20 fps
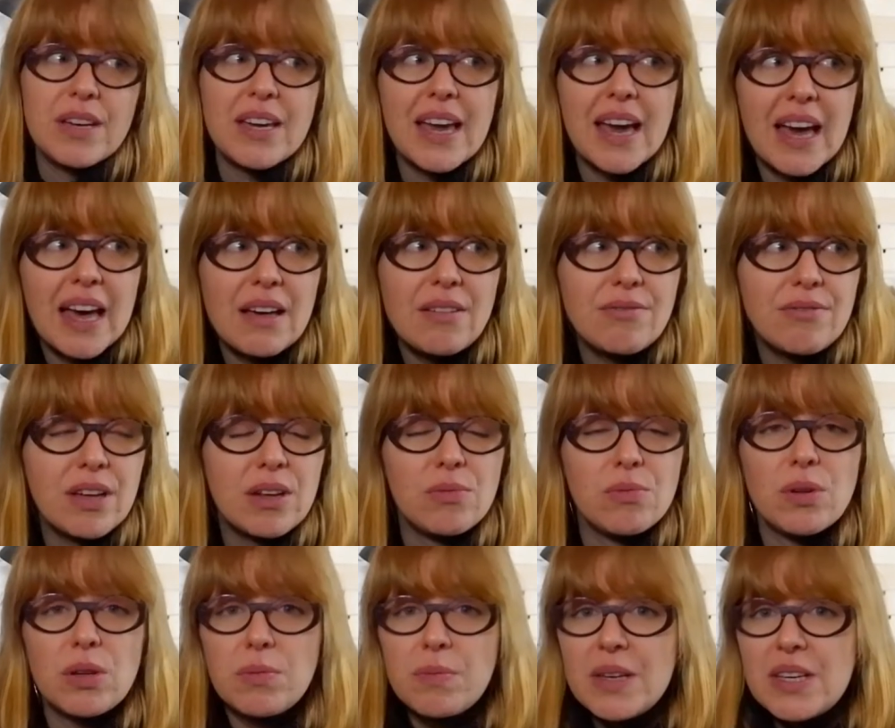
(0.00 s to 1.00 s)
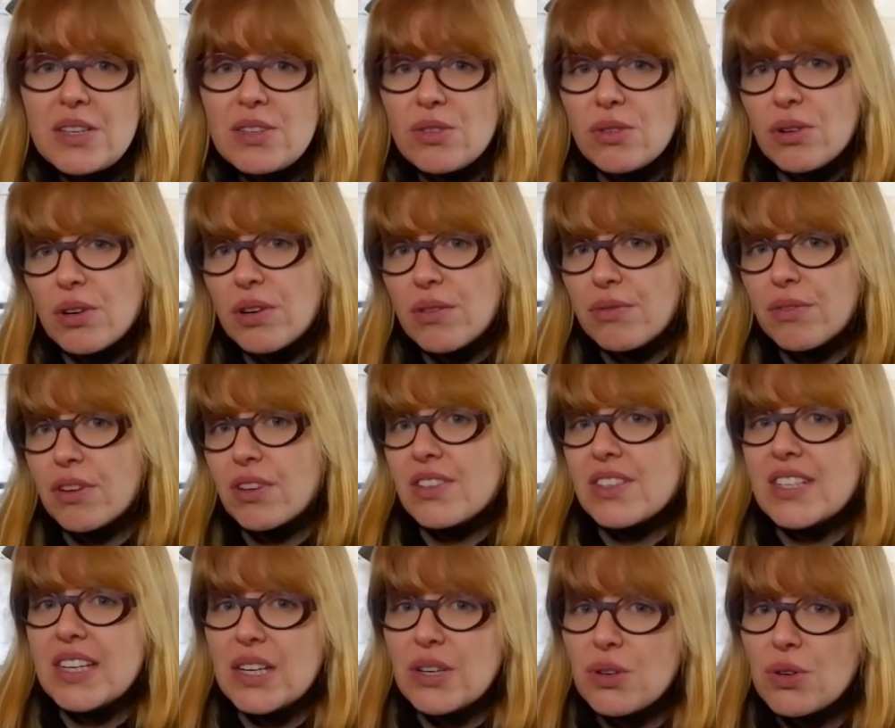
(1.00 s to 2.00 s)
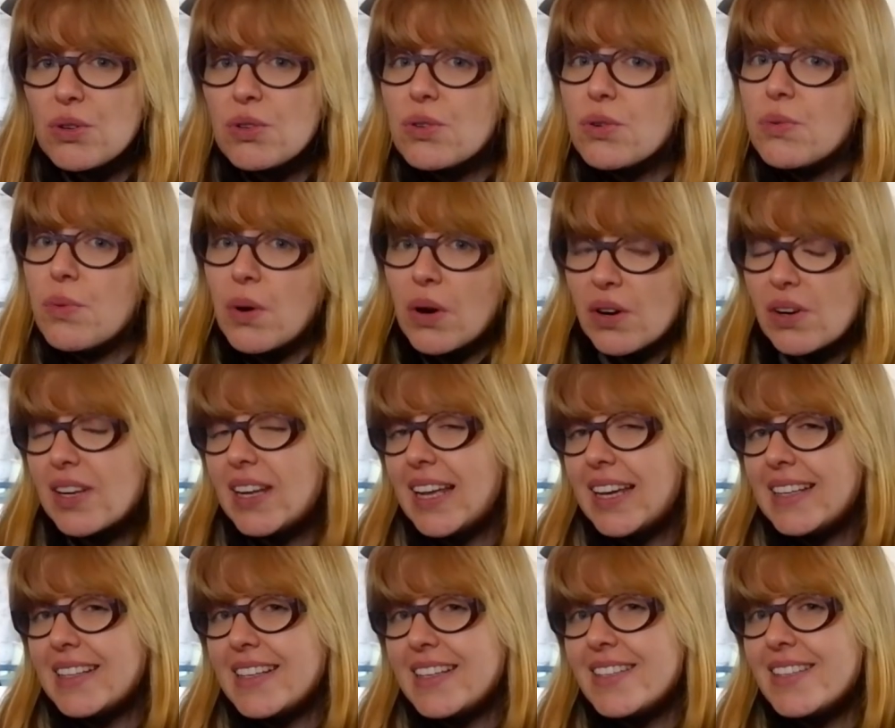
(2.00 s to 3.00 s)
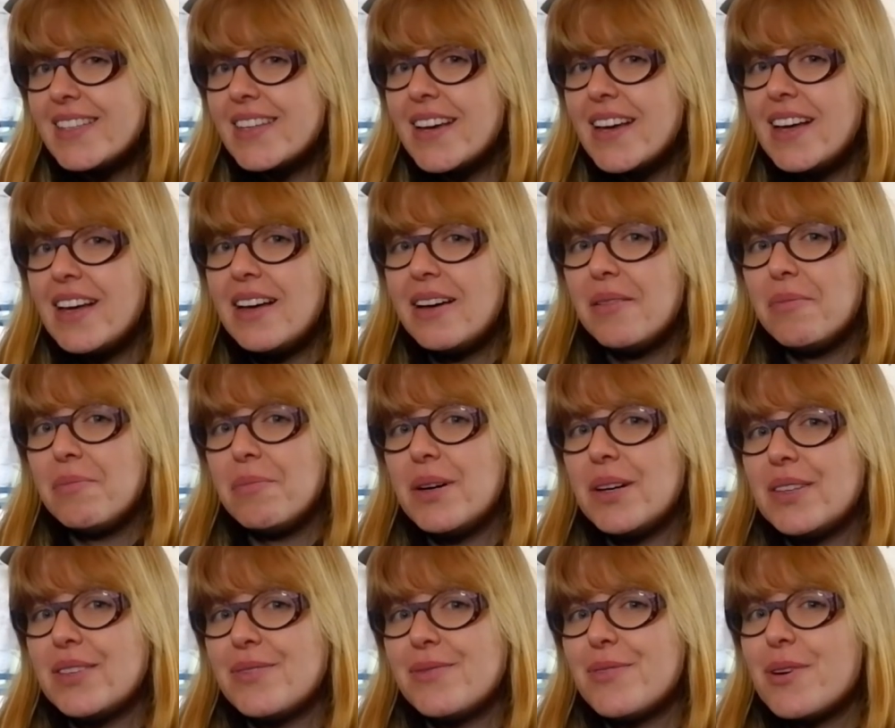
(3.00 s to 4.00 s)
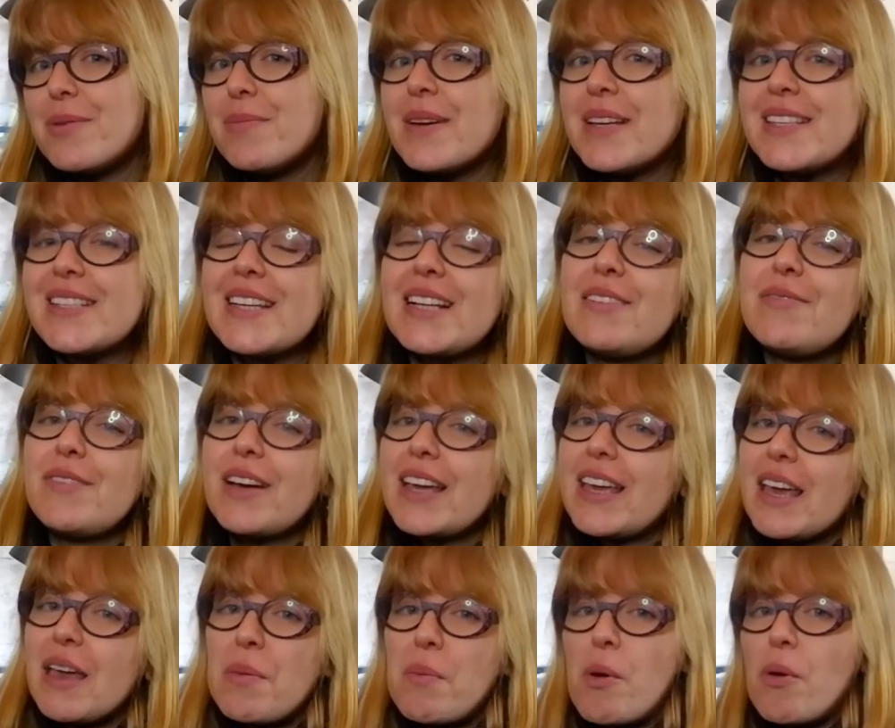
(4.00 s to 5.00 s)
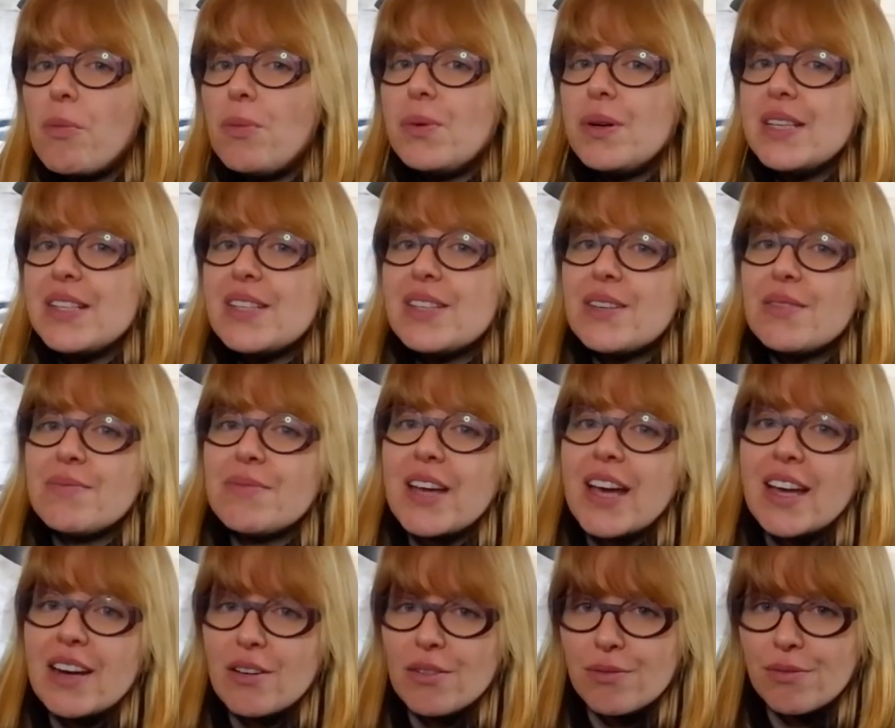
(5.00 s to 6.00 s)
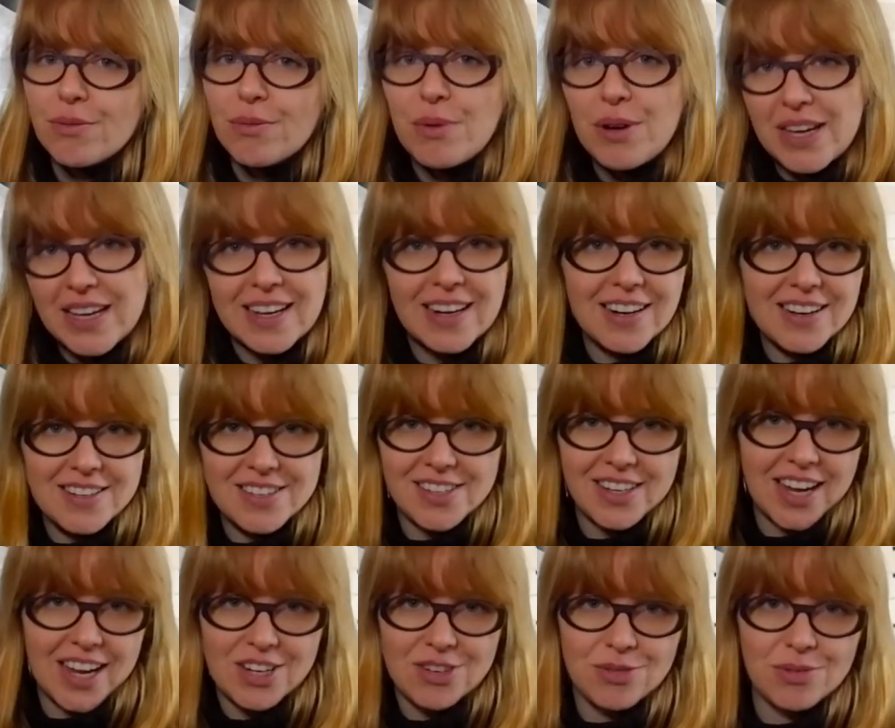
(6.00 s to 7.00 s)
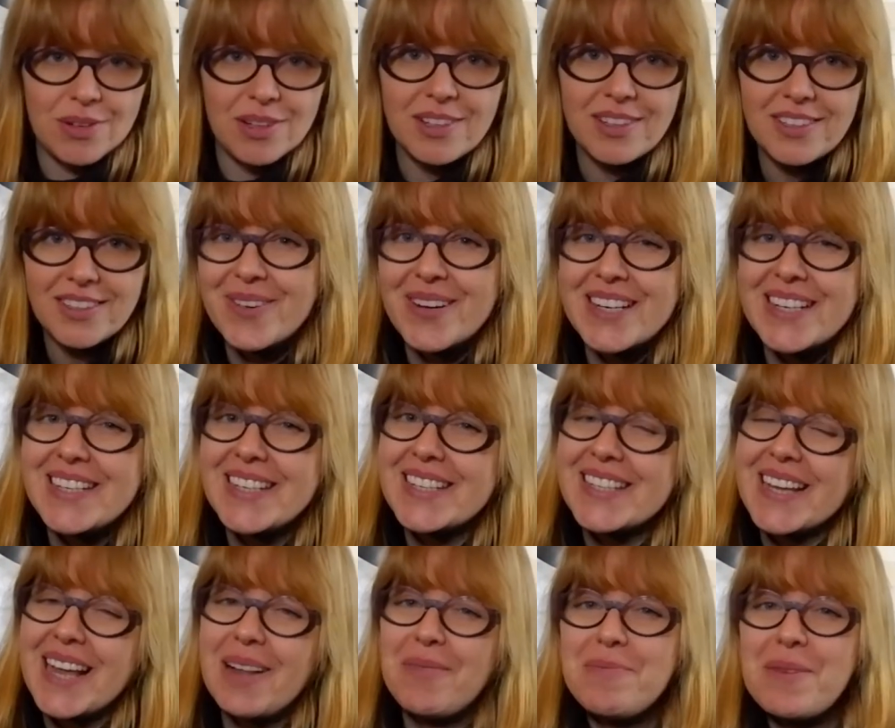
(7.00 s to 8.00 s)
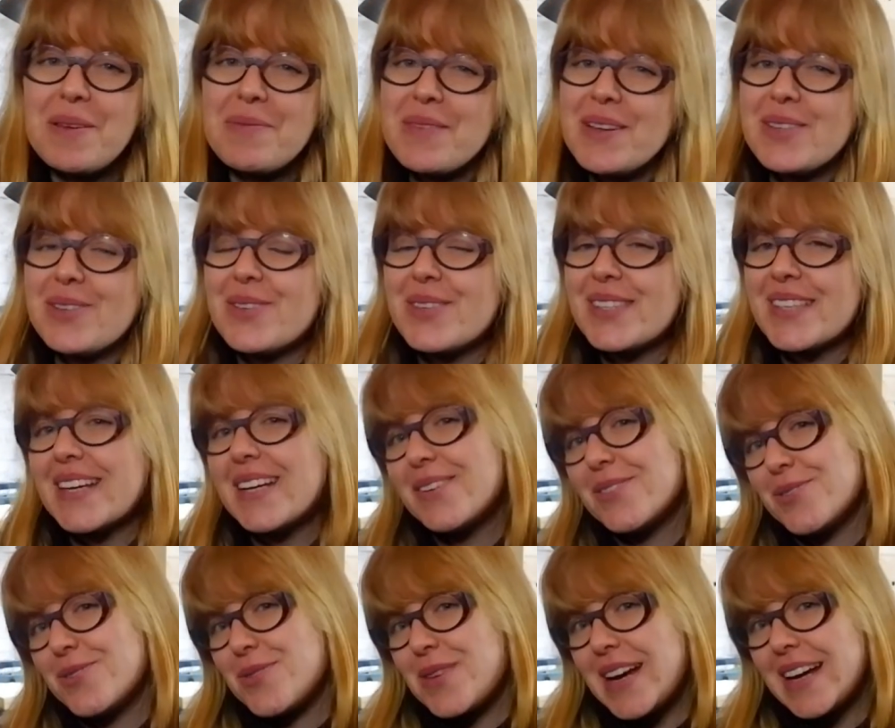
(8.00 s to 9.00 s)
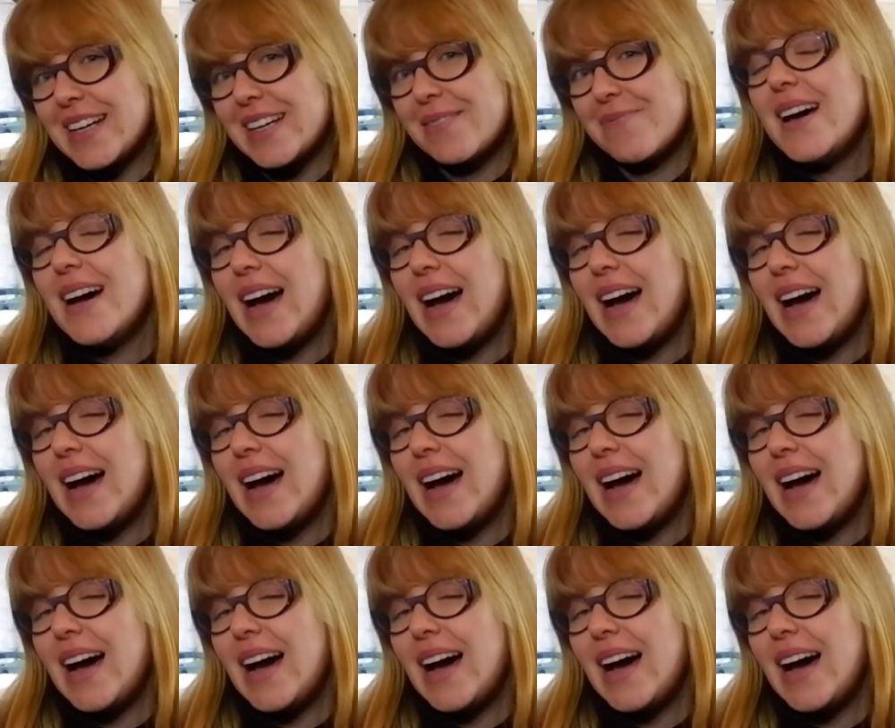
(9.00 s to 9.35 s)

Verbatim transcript: We have and will be sort of continue to work like this, but for myself, I came up with some kind of weekly schedule, which is helping me to stay on track.